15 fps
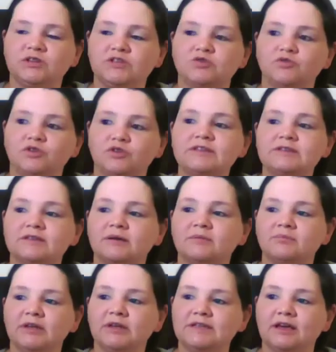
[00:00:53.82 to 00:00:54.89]
this
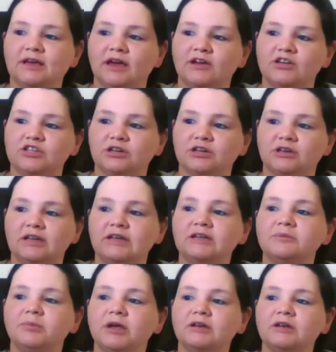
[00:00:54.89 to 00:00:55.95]
risk mitigation
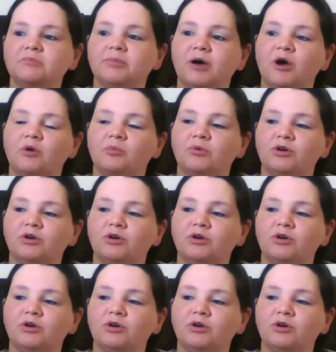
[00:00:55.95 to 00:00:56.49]
independent power